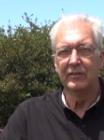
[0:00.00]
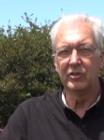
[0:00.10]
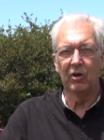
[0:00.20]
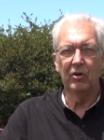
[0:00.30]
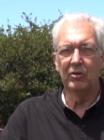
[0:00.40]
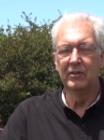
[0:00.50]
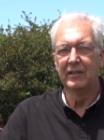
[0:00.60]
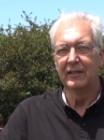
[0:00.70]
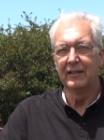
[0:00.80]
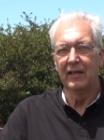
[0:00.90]
toe,
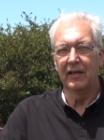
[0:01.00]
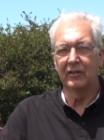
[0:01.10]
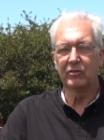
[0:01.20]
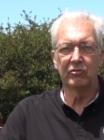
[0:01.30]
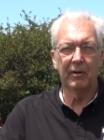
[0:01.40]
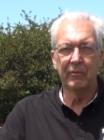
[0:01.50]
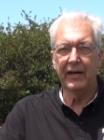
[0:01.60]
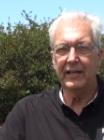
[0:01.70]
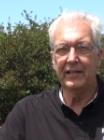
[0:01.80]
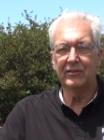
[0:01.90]
uh, scrub
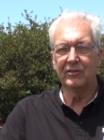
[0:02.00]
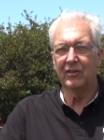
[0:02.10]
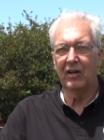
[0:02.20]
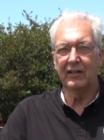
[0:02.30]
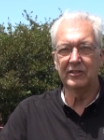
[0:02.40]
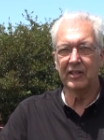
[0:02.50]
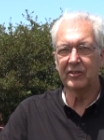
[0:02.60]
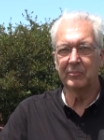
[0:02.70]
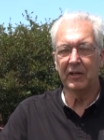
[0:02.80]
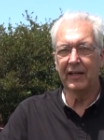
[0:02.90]
radius is all
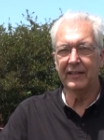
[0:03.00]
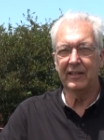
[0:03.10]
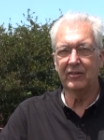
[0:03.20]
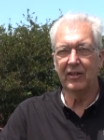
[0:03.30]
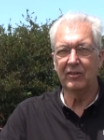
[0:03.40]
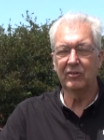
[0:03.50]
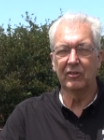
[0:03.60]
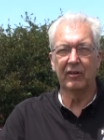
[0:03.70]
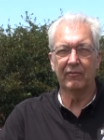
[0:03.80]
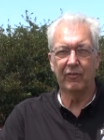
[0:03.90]
adjustable on these things. So
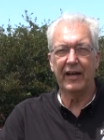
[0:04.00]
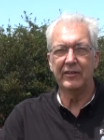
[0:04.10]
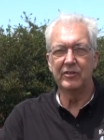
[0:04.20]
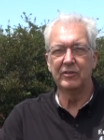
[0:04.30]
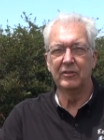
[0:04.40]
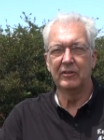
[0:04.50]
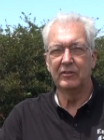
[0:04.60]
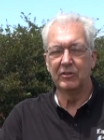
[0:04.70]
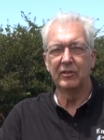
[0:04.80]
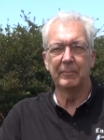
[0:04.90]
they're
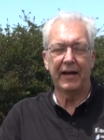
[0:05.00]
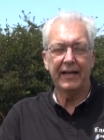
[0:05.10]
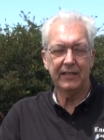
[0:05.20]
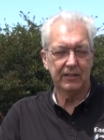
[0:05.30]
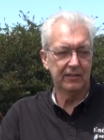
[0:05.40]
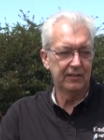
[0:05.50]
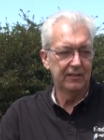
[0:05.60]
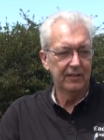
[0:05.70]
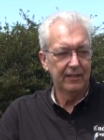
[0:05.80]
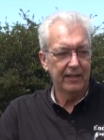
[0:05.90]
fine-tuned to the bike
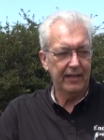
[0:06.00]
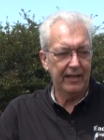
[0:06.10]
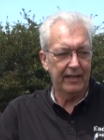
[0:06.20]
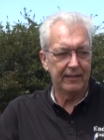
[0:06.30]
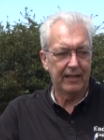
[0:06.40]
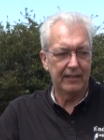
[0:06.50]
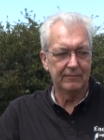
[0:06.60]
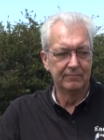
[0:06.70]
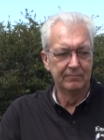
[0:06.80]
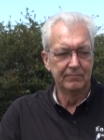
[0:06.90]
and uh,
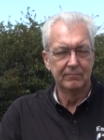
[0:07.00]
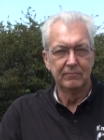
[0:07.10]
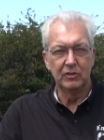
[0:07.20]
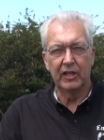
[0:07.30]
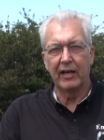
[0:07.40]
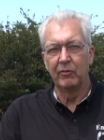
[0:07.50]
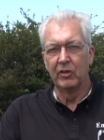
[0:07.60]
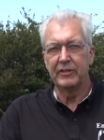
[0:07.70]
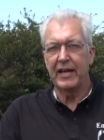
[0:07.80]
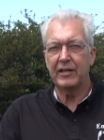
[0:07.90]
you got a
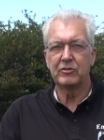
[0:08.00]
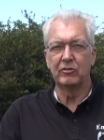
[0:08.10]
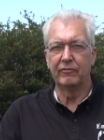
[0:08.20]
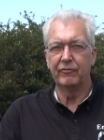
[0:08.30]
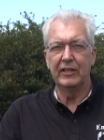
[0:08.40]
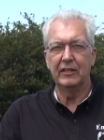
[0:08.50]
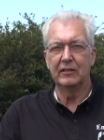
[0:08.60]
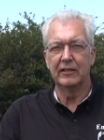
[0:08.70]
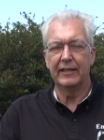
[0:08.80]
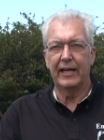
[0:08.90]
real natural feel.
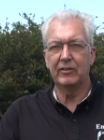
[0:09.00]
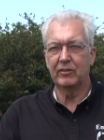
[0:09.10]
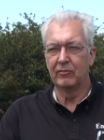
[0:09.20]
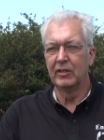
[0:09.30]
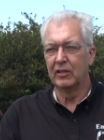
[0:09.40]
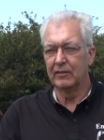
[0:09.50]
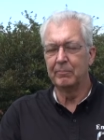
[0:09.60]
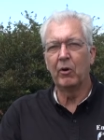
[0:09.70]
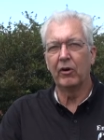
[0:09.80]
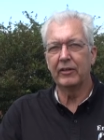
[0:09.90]
And that's the real
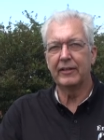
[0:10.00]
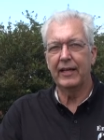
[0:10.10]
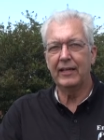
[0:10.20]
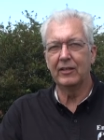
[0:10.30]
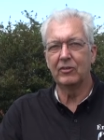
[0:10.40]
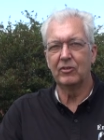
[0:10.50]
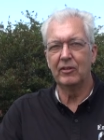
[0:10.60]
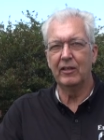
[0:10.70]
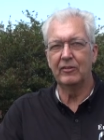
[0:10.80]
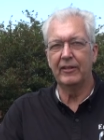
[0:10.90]
important thing is,
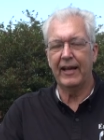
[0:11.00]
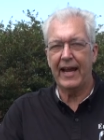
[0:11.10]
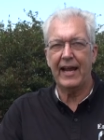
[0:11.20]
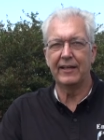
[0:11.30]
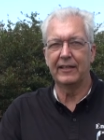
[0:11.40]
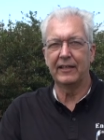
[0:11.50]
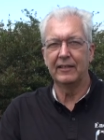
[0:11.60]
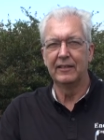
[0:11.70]
is the handling.